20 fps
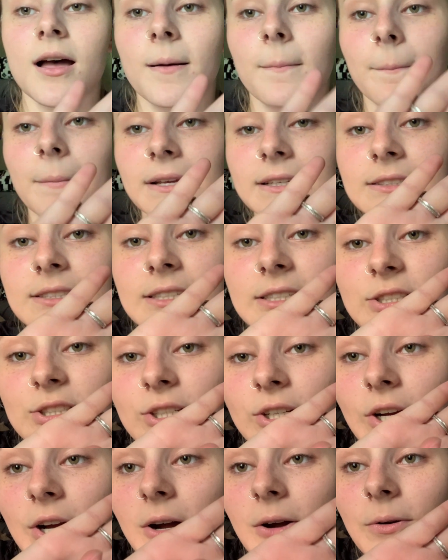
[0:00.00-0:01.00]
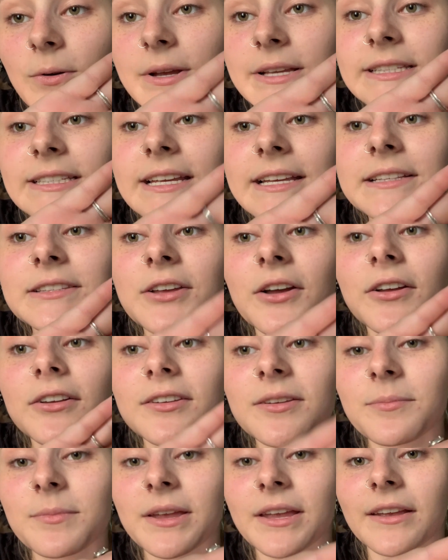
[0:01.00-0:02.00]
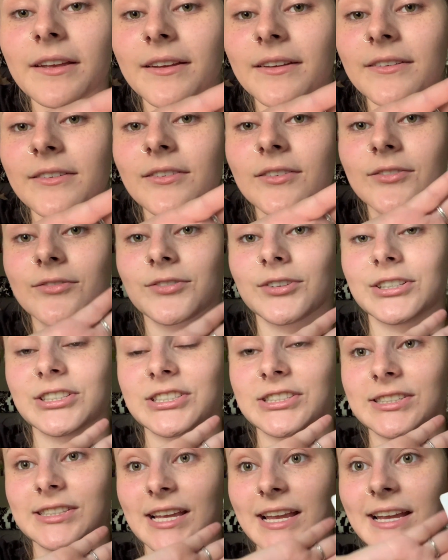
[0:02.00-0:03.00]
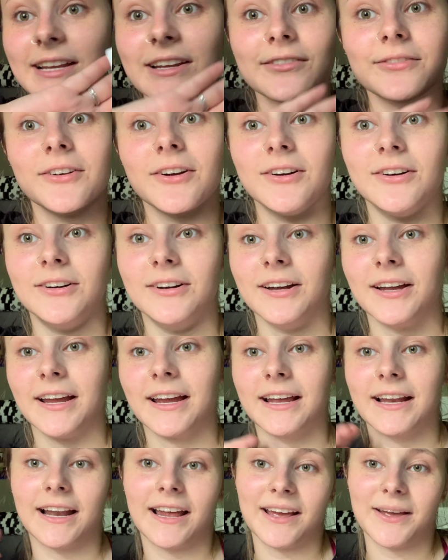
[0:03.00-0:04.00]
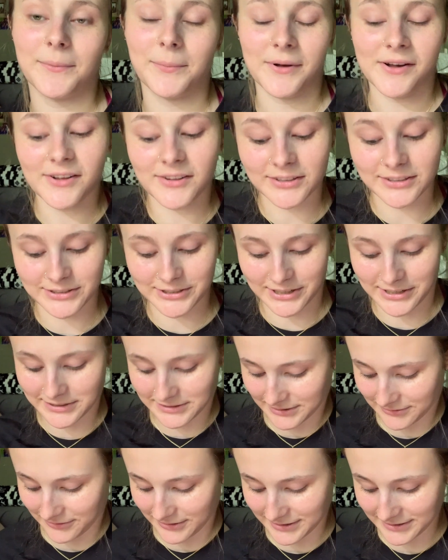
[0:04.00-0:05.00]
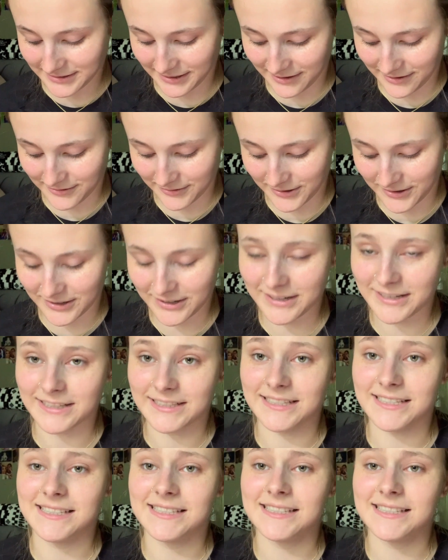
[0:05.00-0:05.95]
my sister always gets on to me for saying it wrong, and I apologize if I say it wrong because